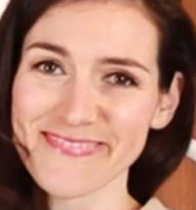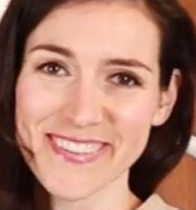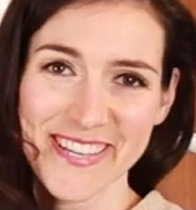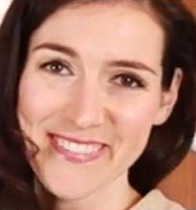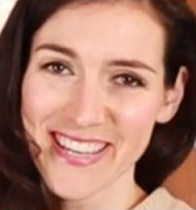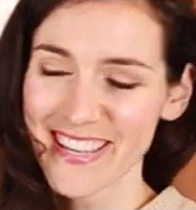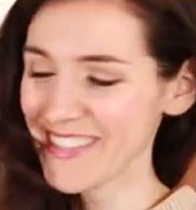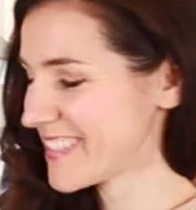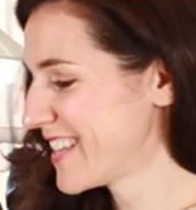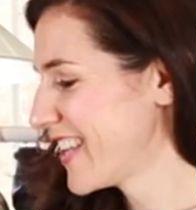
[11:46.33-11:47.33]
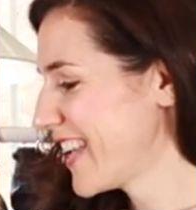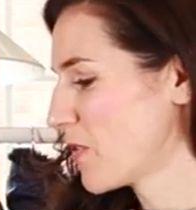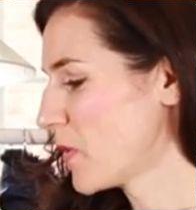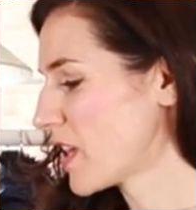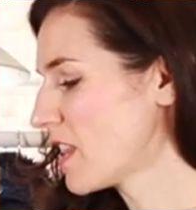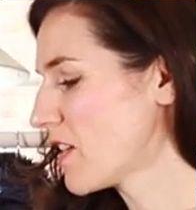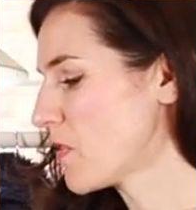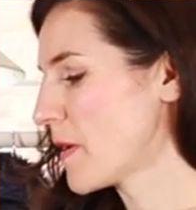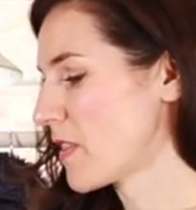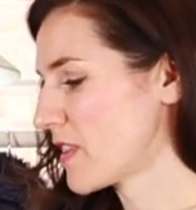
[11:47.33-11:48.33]
we have cat. What I love
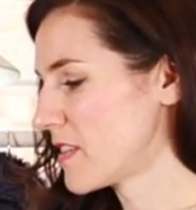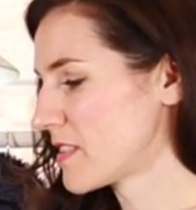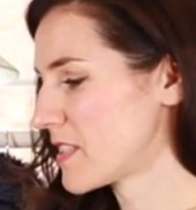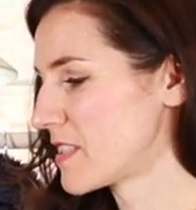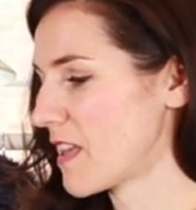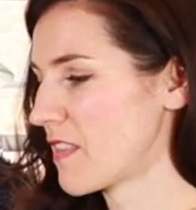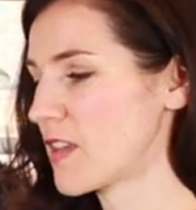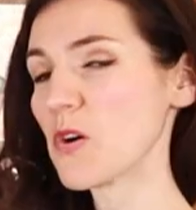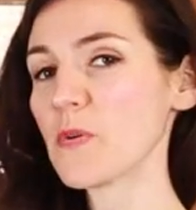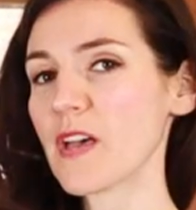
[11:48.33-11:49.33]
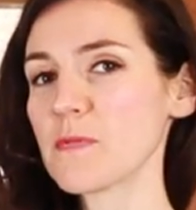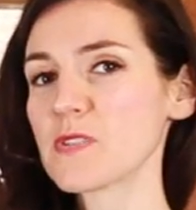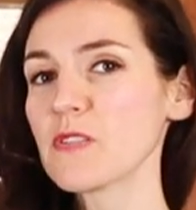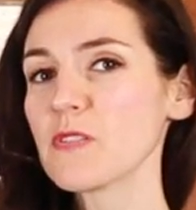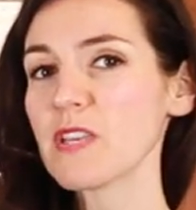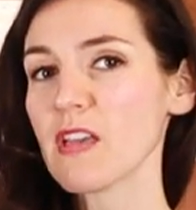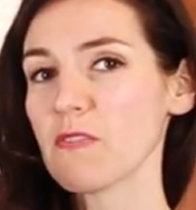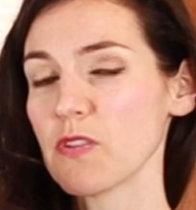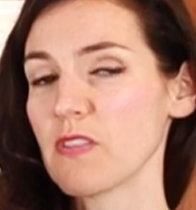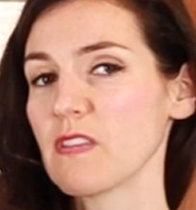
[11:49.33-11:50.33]
about these is that they go with absolutely
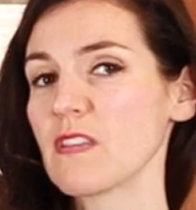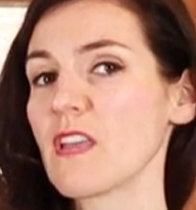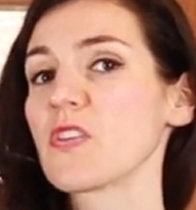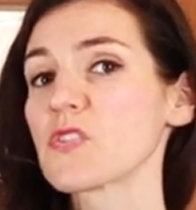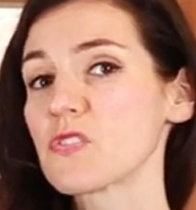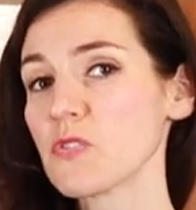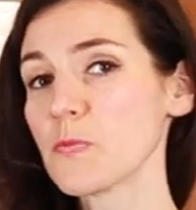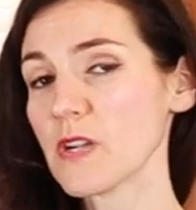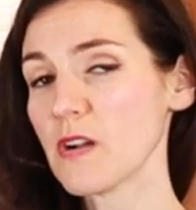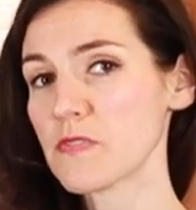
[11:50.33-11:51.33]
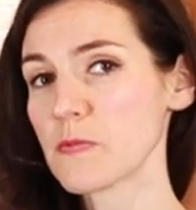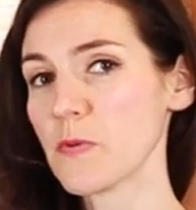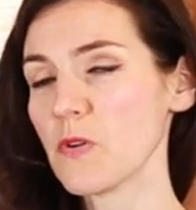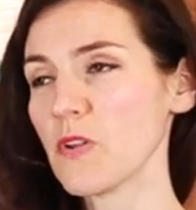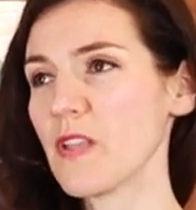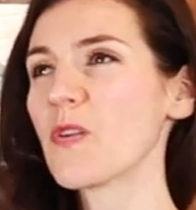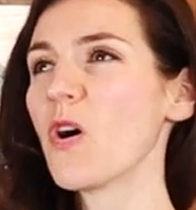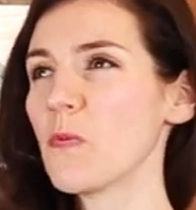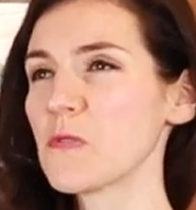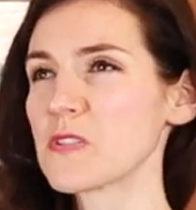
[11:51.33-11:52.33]
everything. They're super comfortable and they're
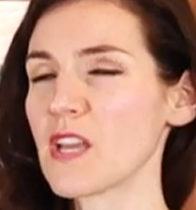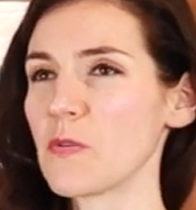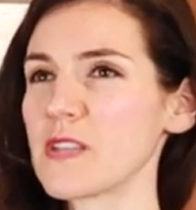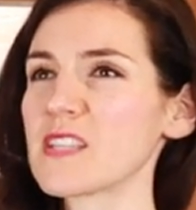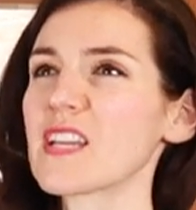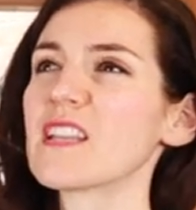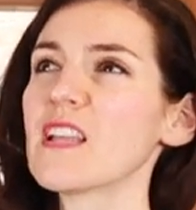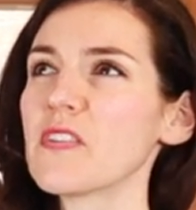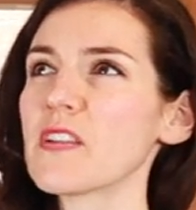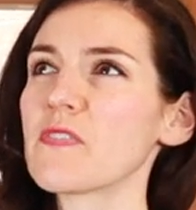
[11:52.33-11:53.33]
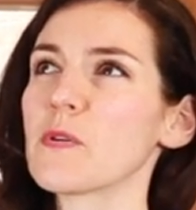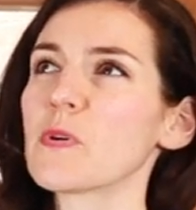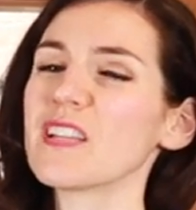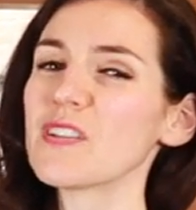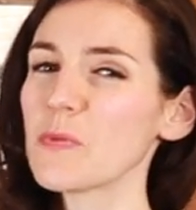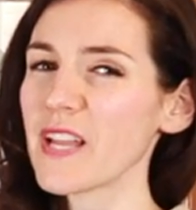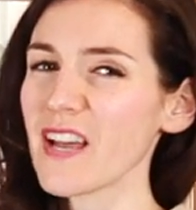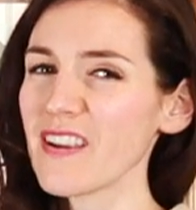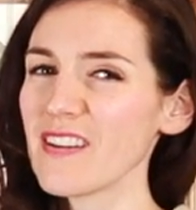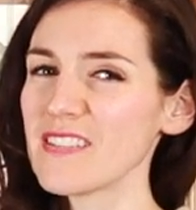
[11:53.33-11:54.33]
almost high waist. Like I'd love it if they were a little bit
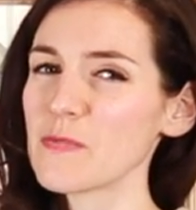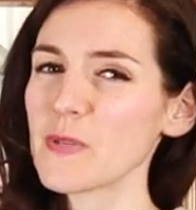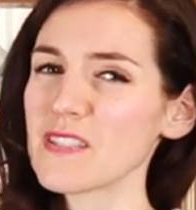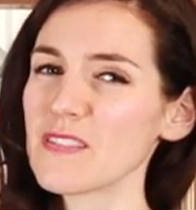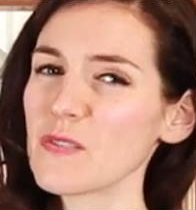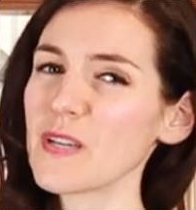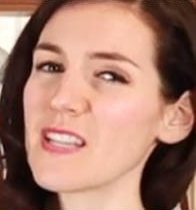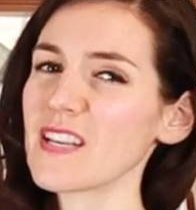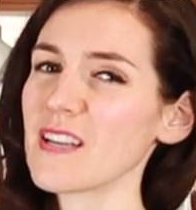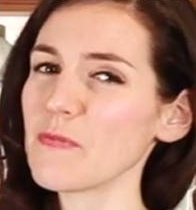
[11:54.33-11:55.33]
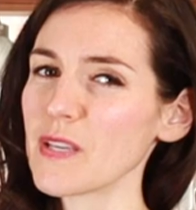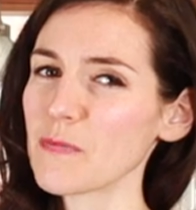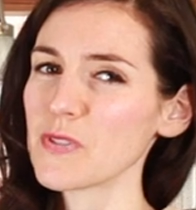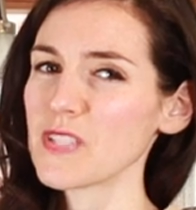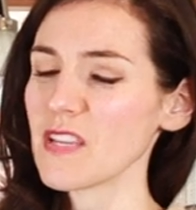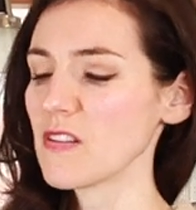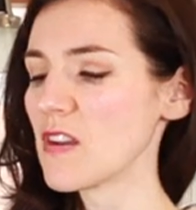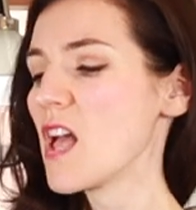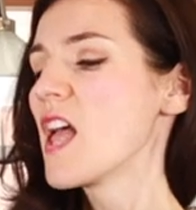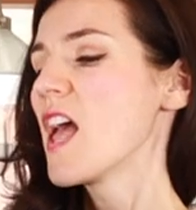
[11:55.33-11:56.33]
higher just because of the way that I'm like put together.
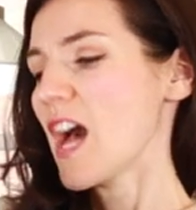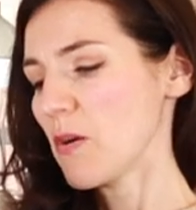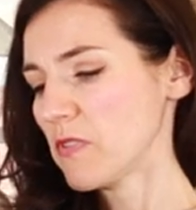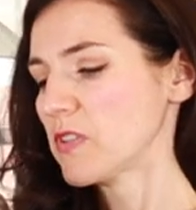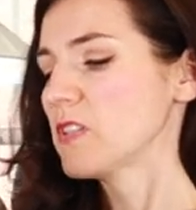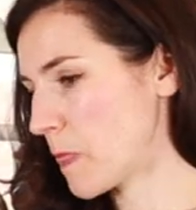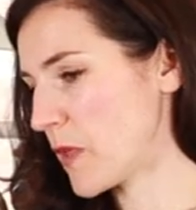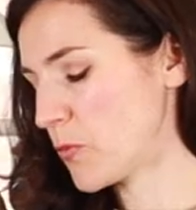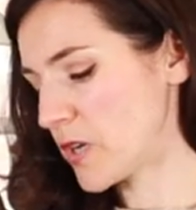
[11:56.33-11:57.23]
However, it